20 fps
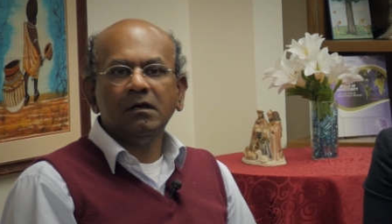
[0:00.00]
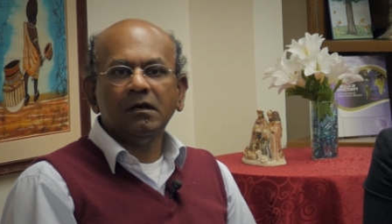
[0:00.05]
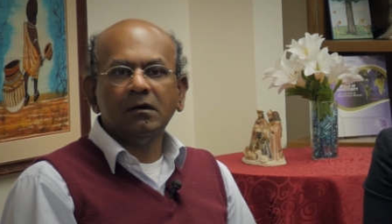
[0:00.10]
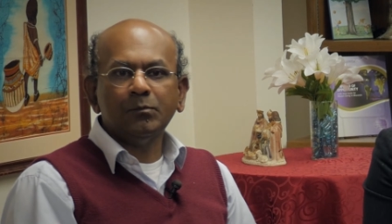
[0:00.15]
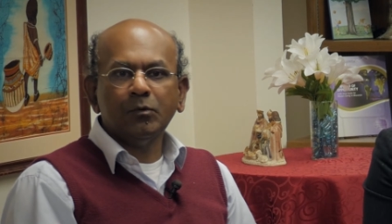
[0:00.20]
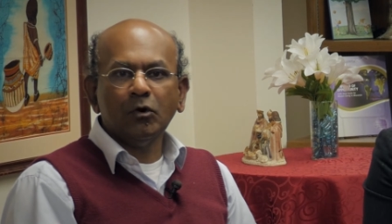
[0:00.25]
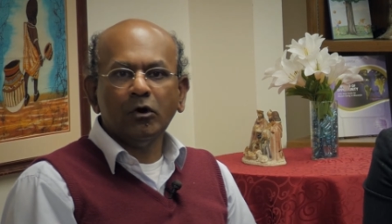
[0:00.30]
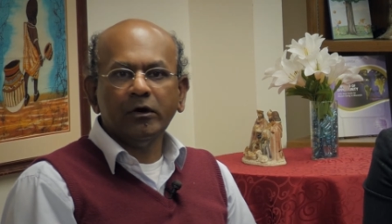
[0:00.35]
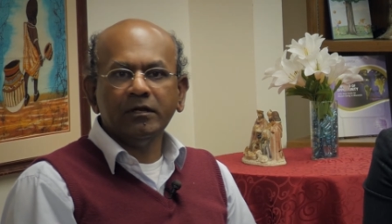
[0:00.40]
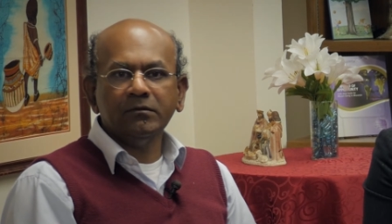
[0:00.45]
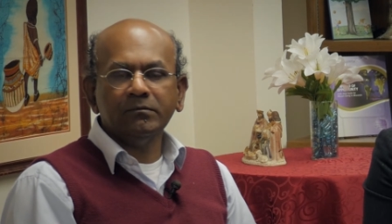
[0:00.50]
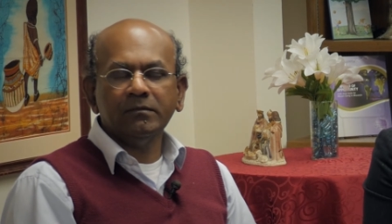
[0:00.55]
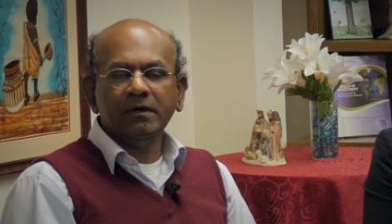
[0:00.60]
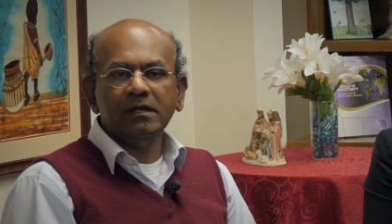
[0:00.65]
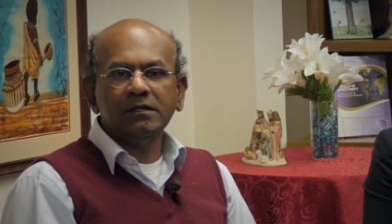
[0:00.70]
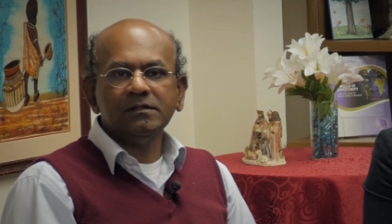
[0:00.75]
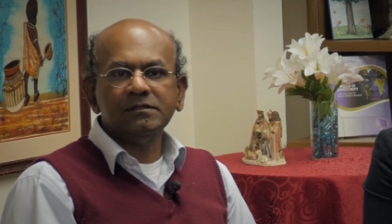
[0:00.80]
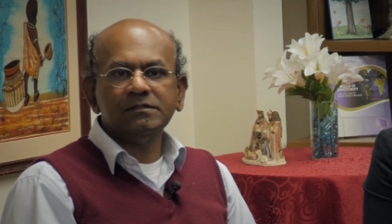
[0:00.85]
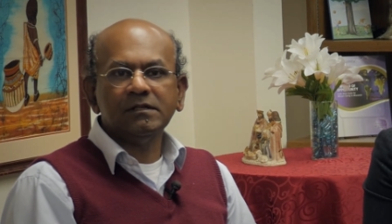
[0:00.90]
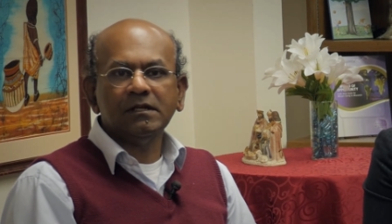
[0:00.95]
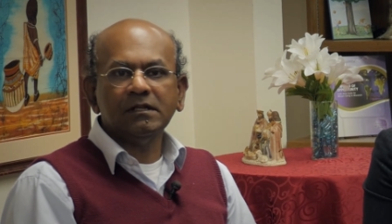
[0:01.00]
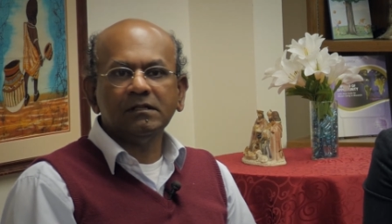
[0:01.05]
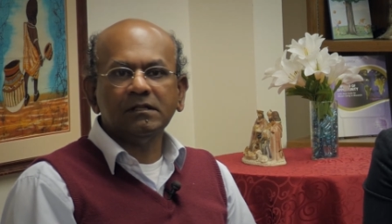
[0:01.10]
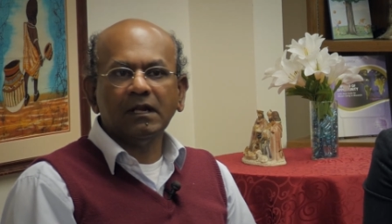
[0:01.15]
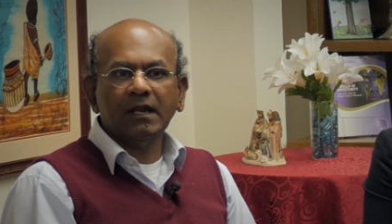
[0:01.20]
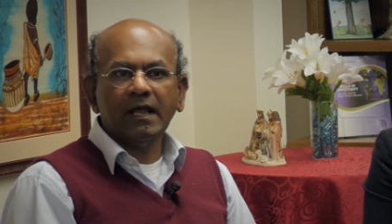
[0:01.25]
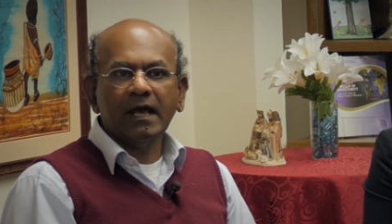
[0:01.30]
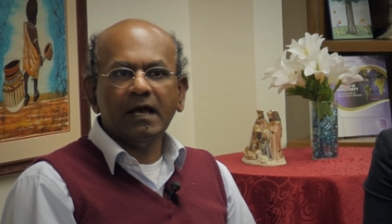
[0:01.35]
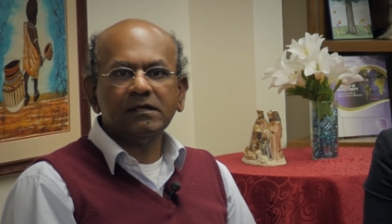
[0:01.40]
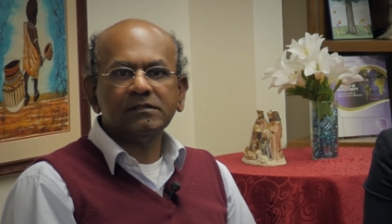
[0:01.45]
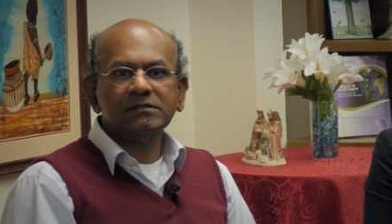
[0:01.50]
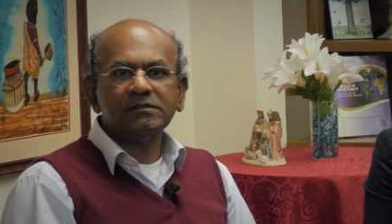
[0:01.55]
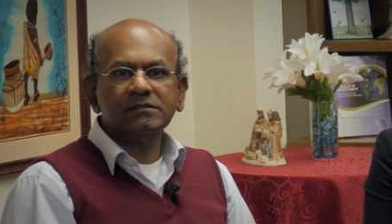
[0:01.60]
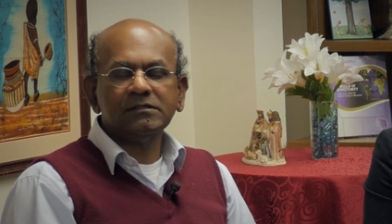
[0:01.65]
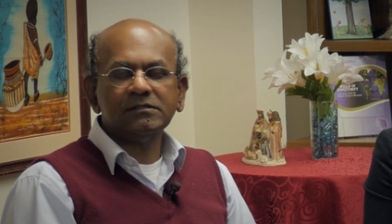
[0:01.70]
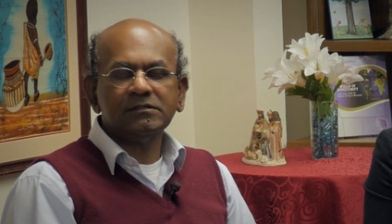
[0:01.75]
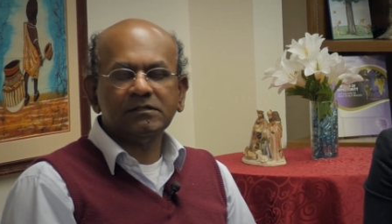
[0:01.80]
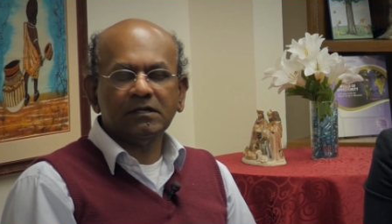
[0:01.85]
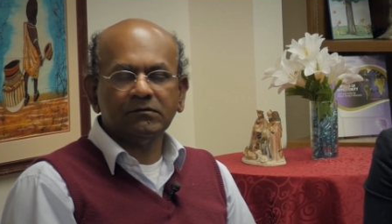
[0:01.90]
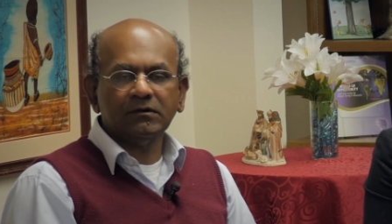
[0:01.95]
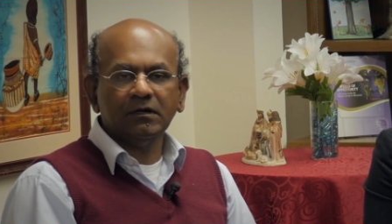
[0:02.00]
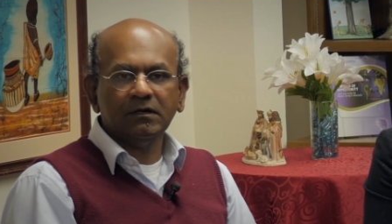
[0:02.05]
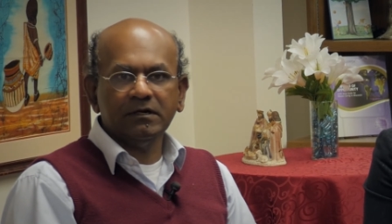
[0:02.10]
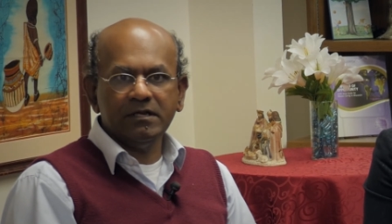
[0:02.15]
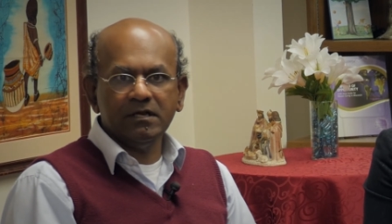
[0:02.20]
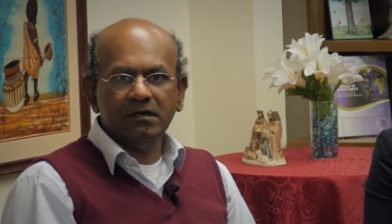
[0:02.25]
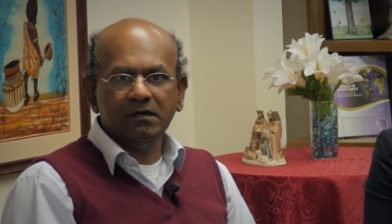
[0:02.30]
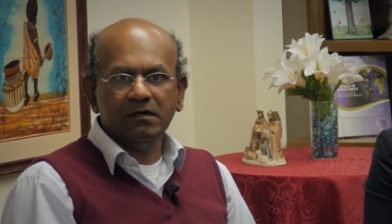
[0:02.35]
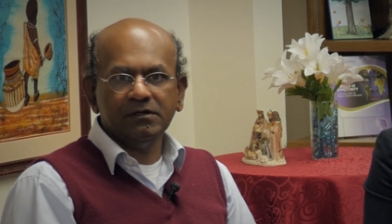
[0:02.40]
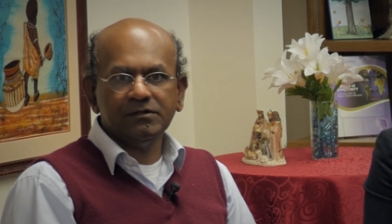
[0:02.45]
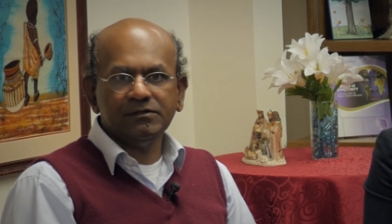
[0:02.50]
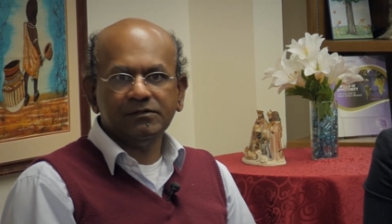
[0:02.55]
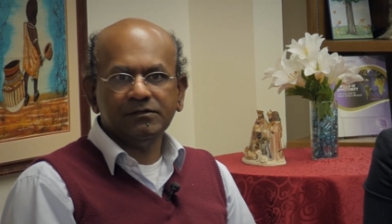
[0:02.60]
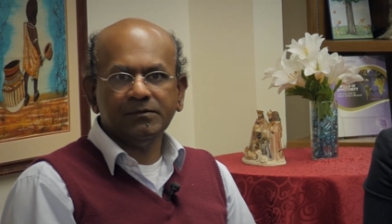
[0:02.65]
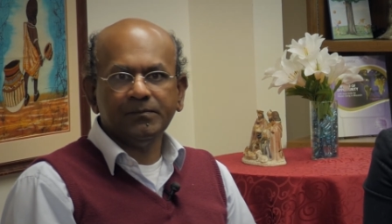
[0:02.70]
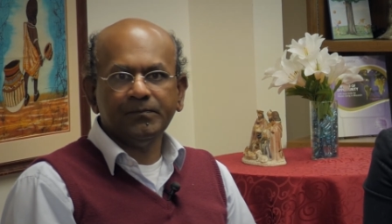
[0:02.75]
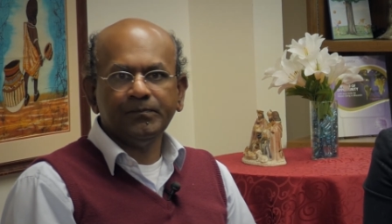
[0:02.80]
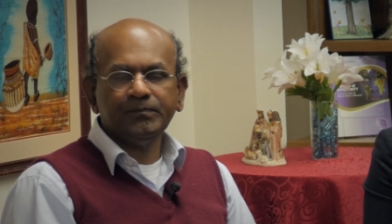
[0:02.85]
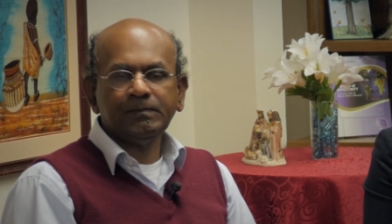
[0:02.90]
appointments in the last several years.